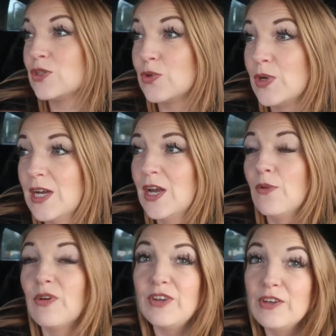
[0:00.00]
So
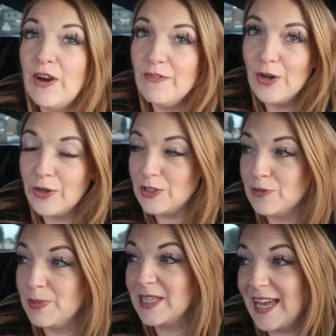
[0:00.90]
we feel very lucky
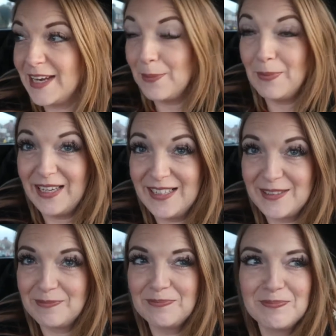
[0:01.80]
to have been getting a place.